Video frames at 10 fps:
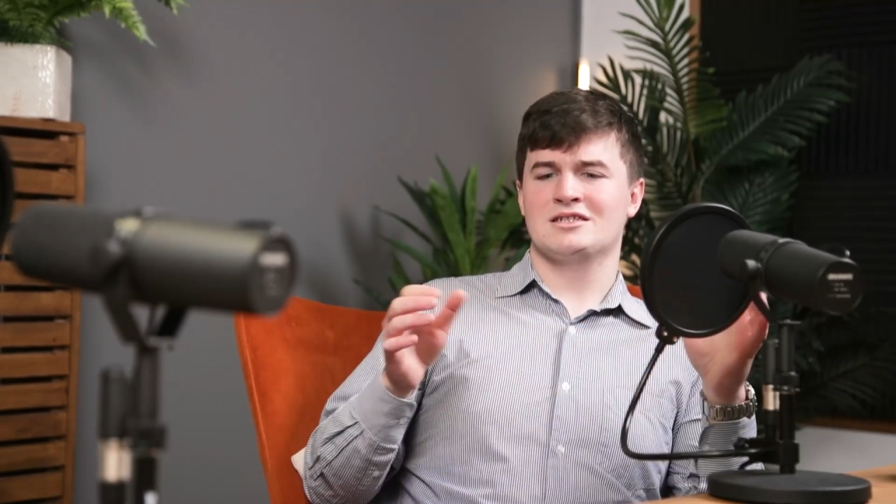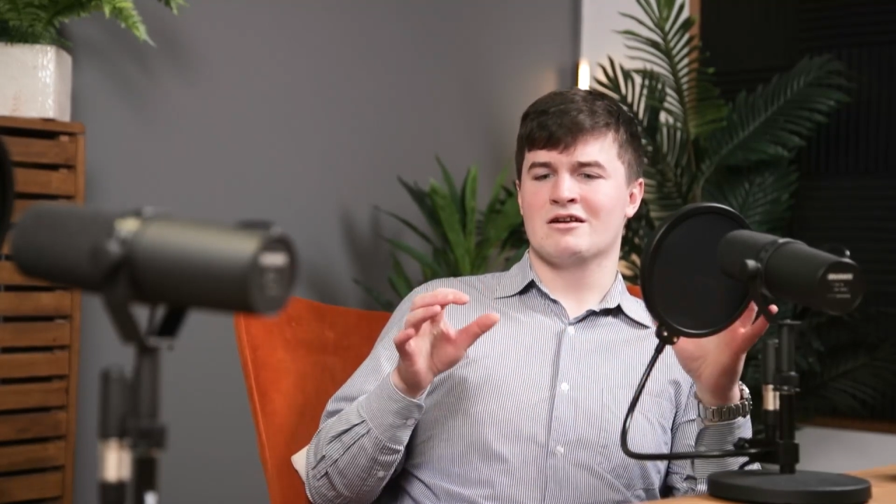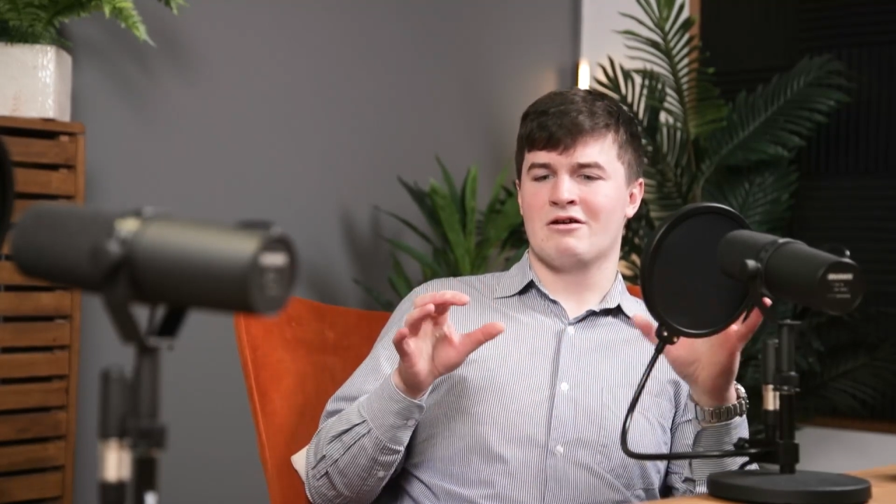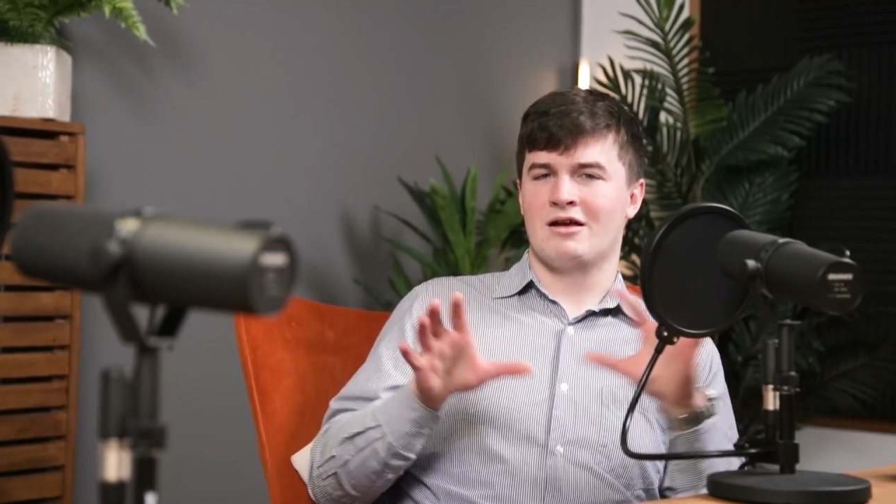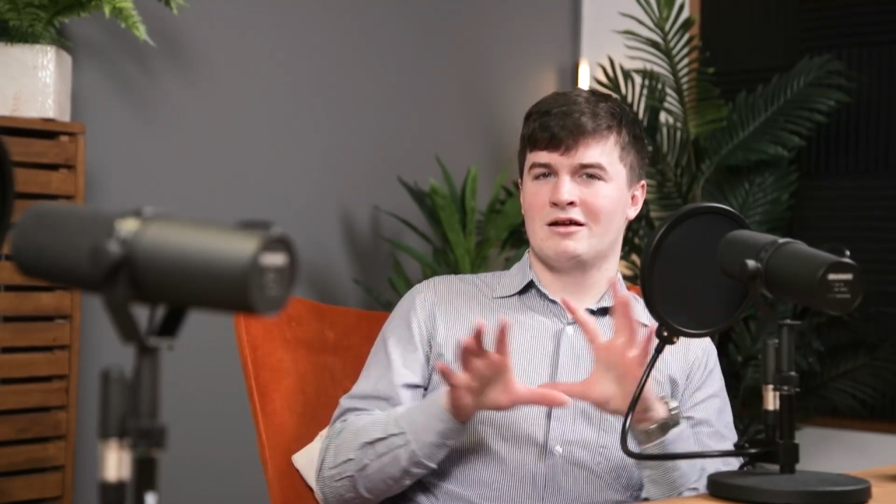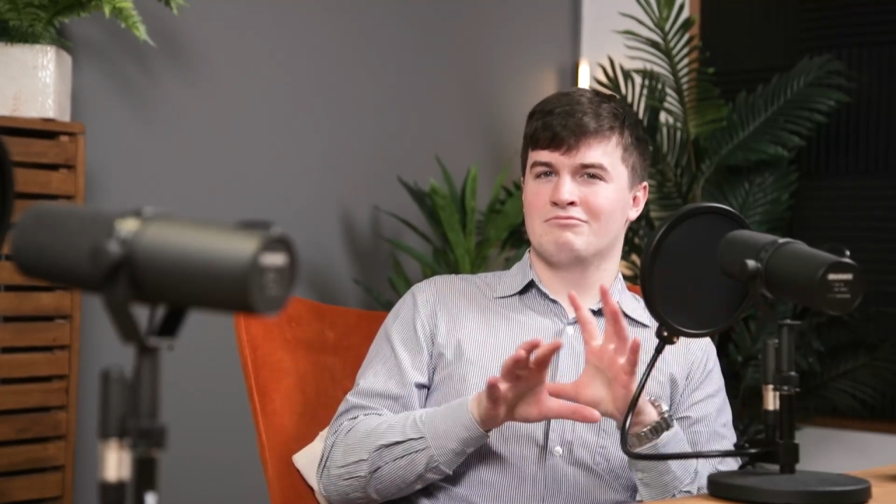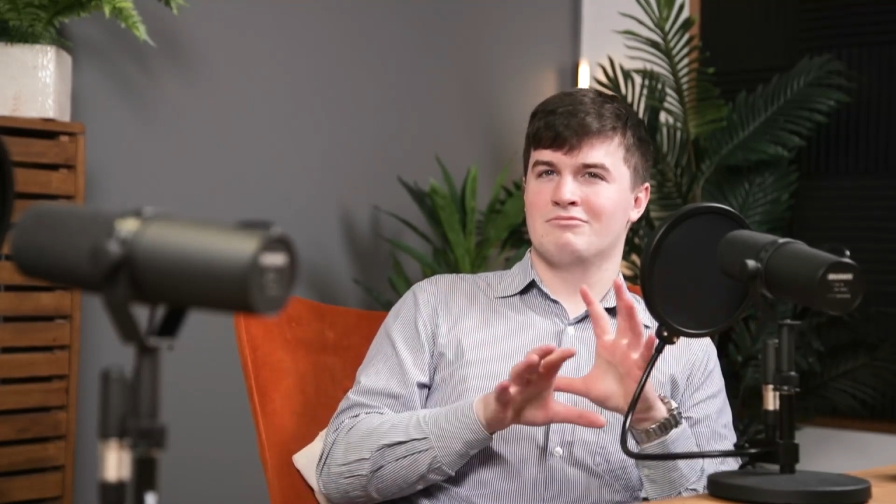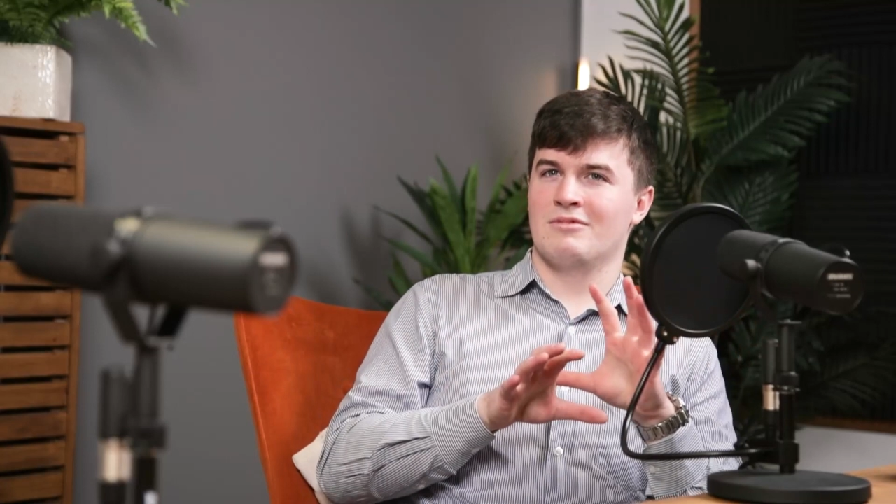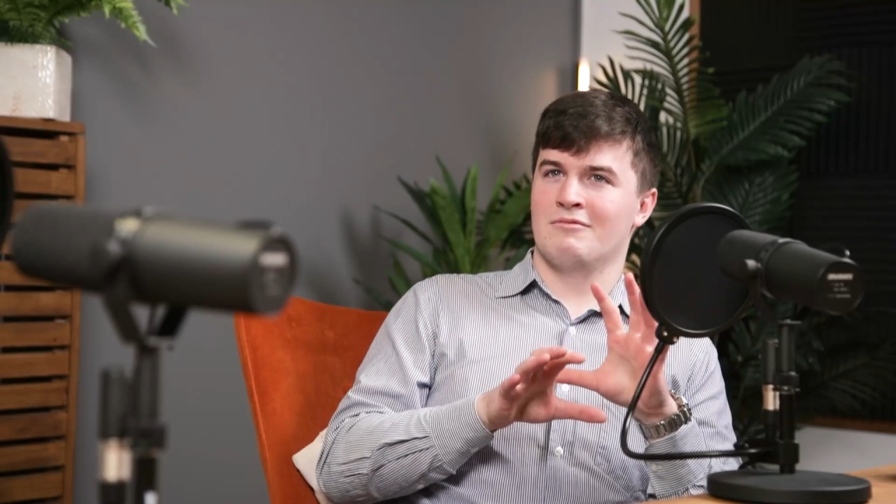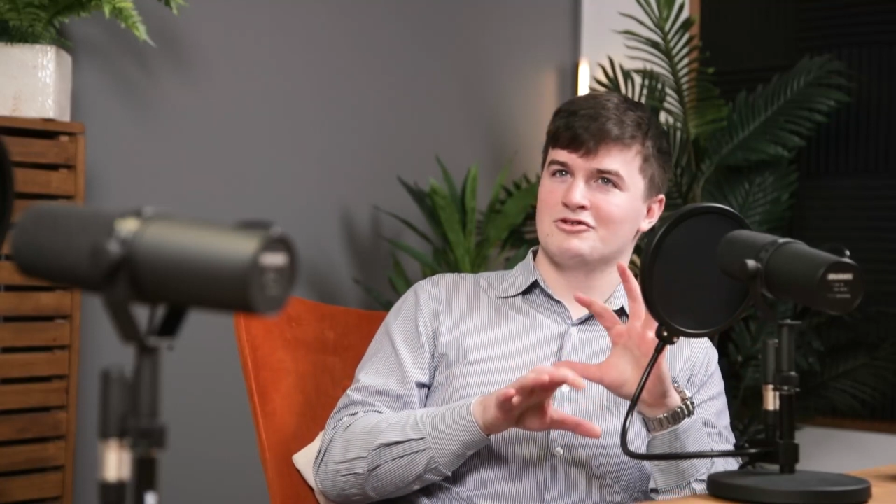You know,
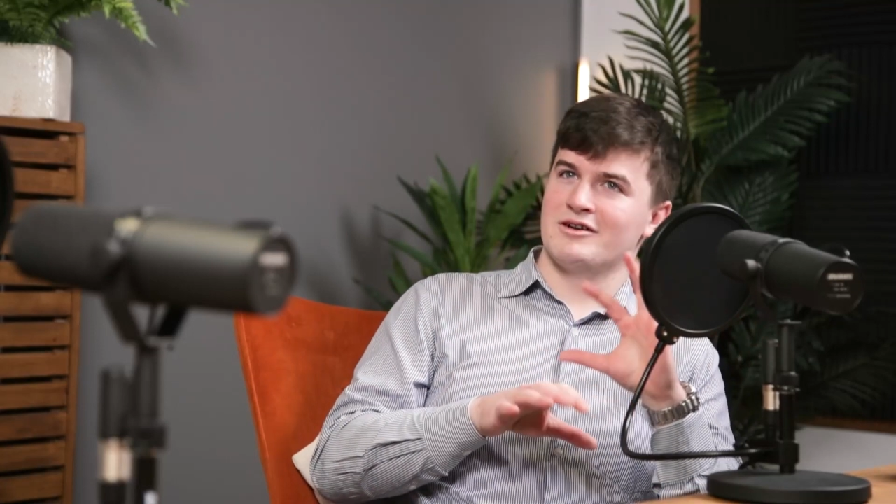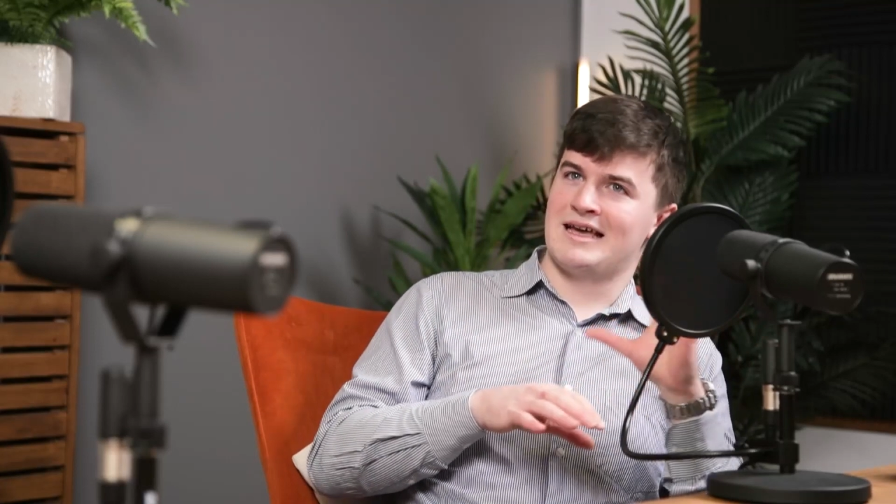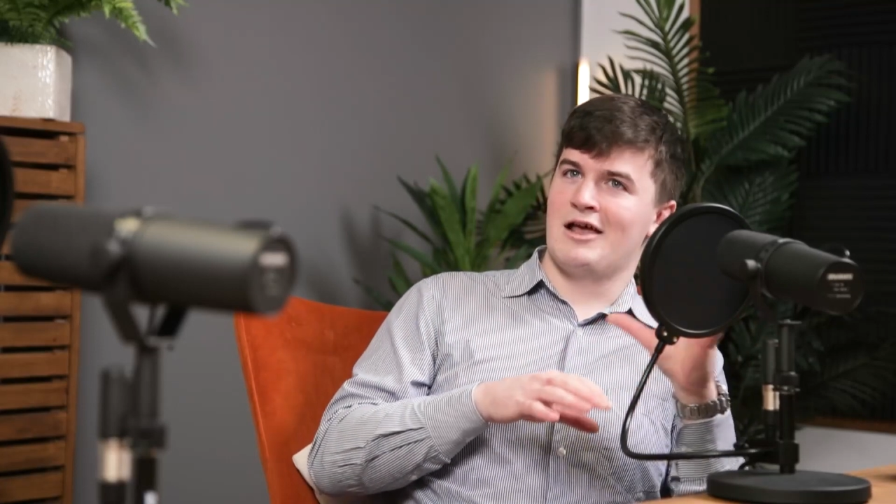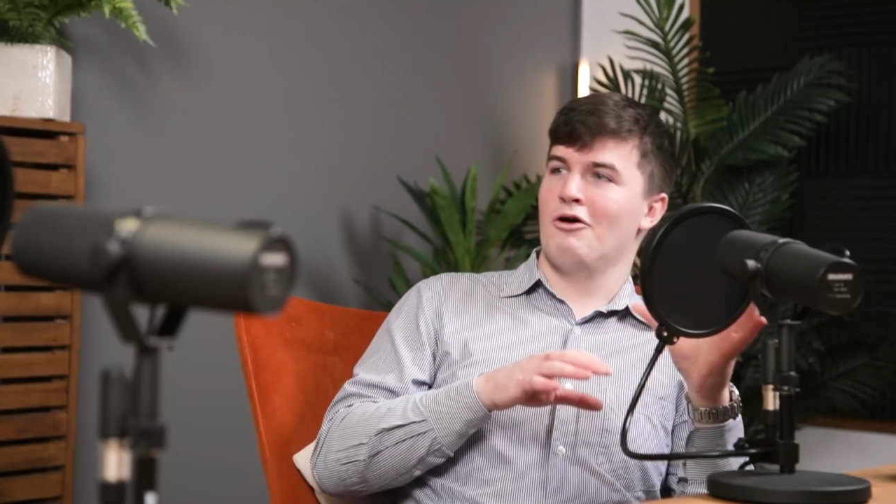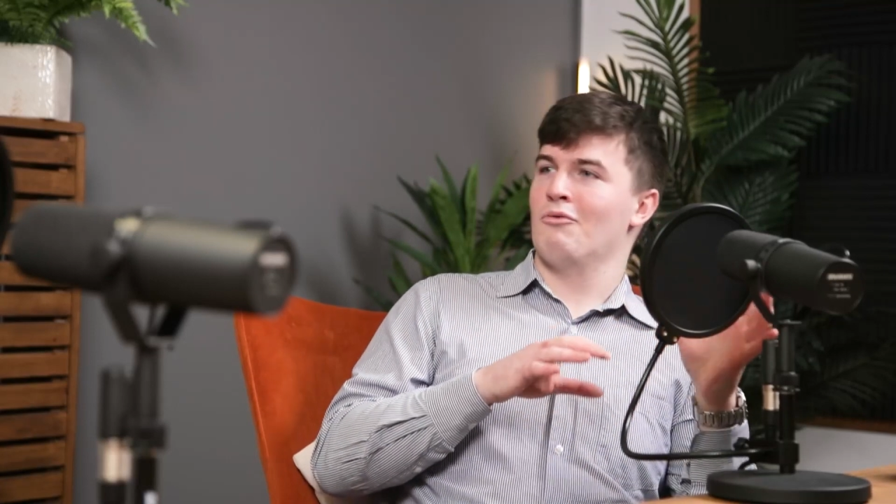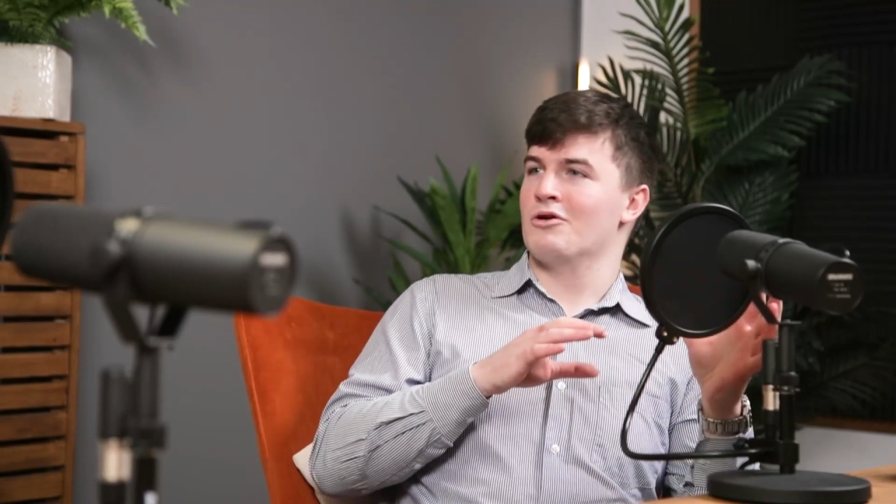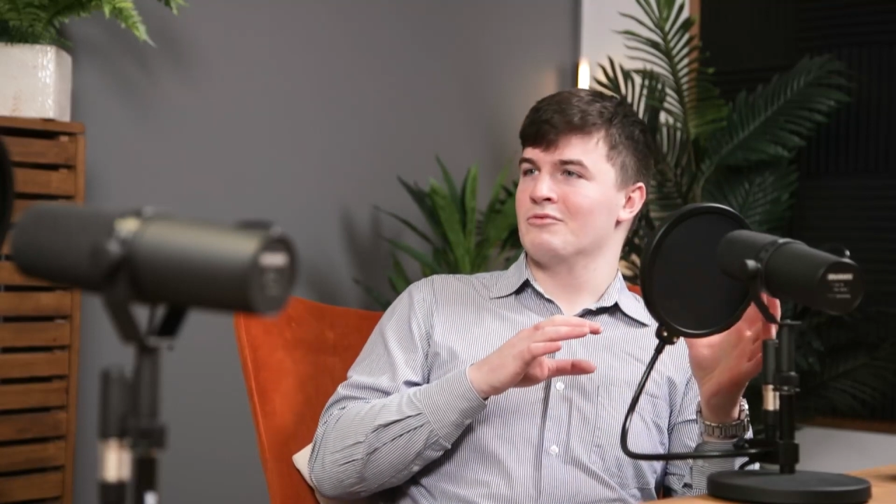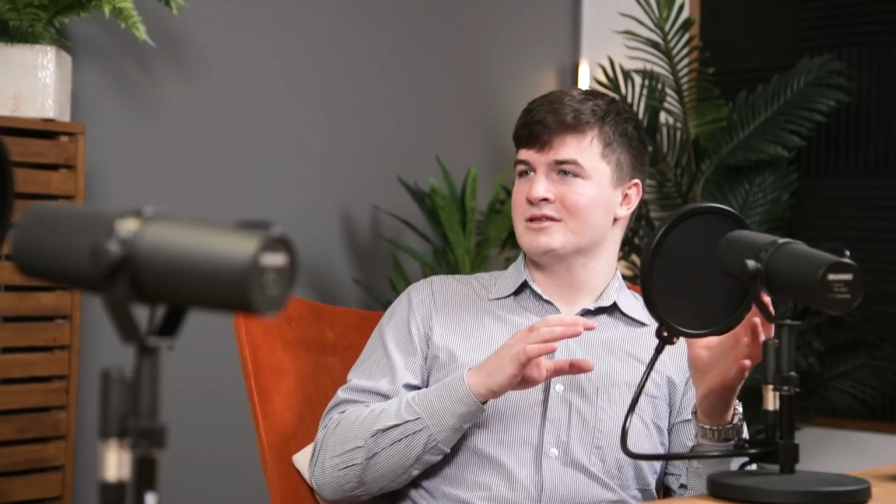I'm trying to get a lot of work